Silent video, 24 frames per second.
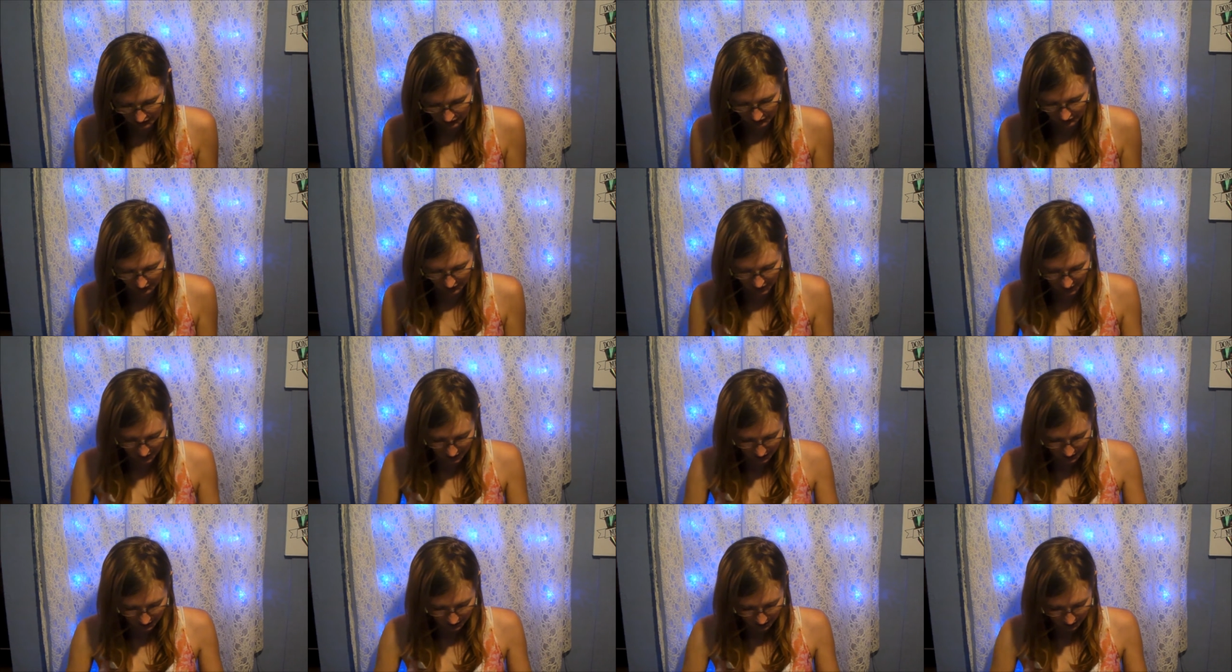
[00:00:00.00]
So
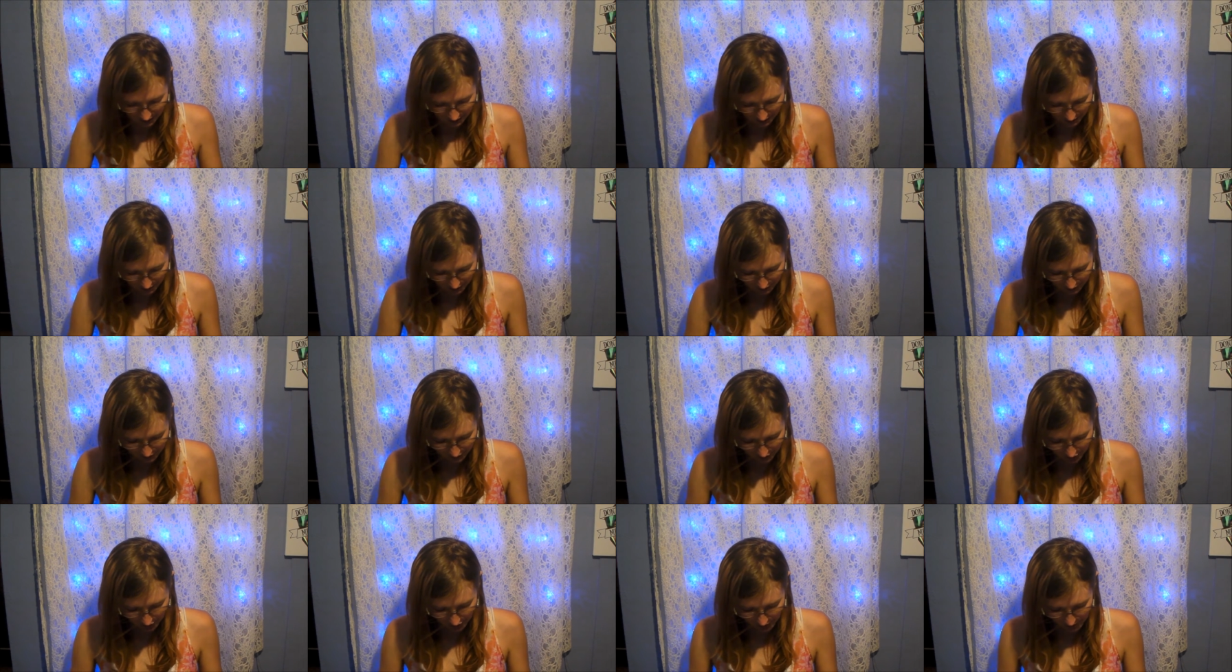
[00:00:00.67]
he goes
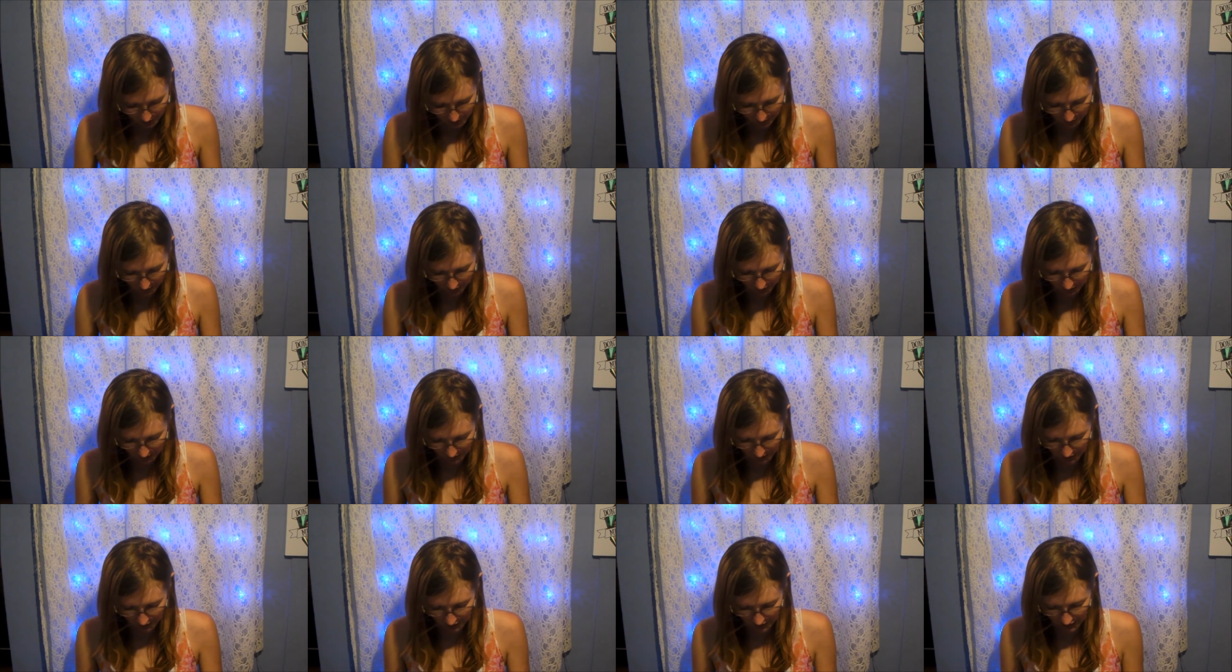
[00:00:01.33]
on top of
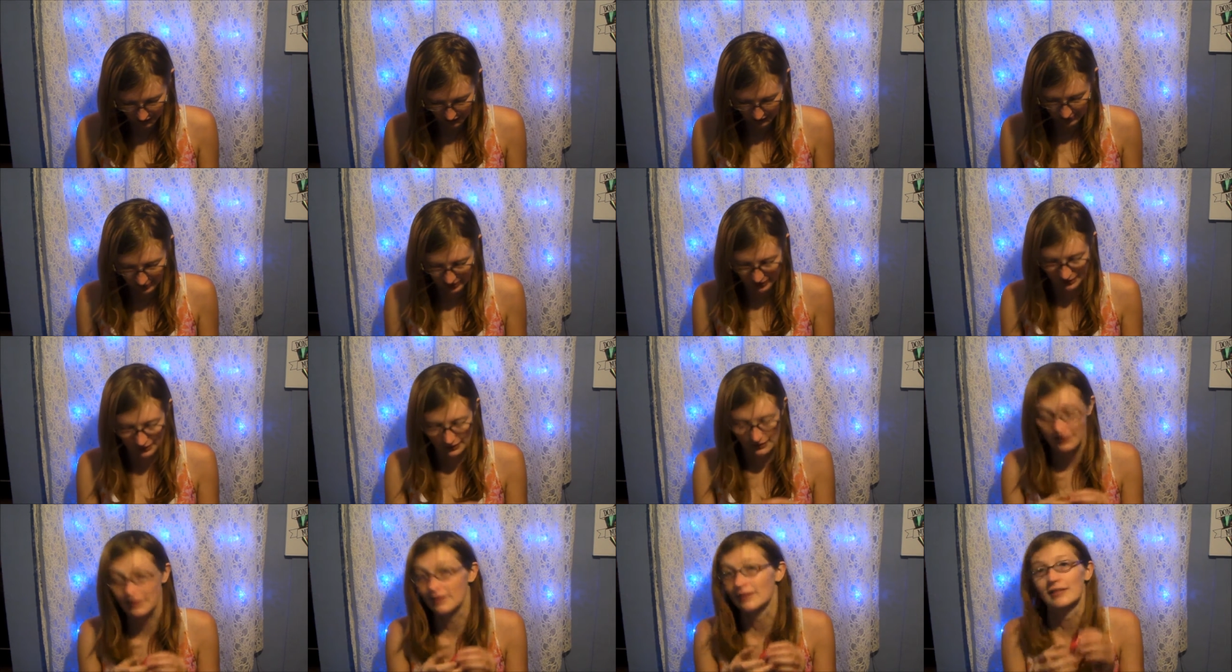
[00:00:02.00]
somebody
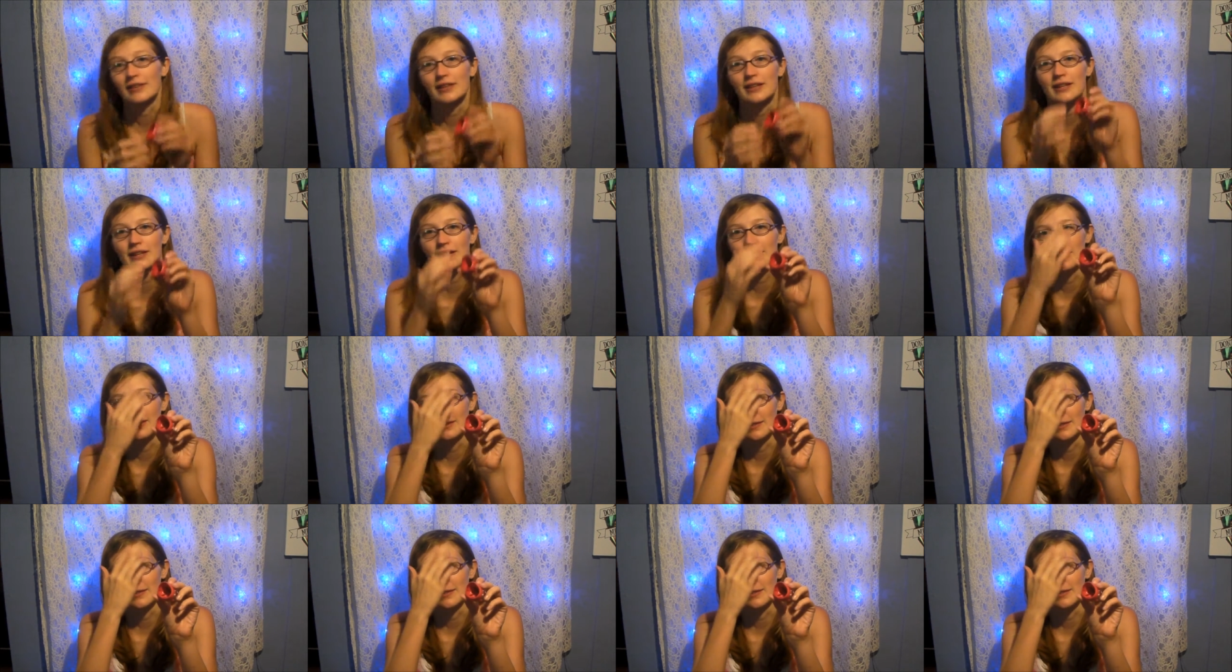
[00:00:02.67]
because he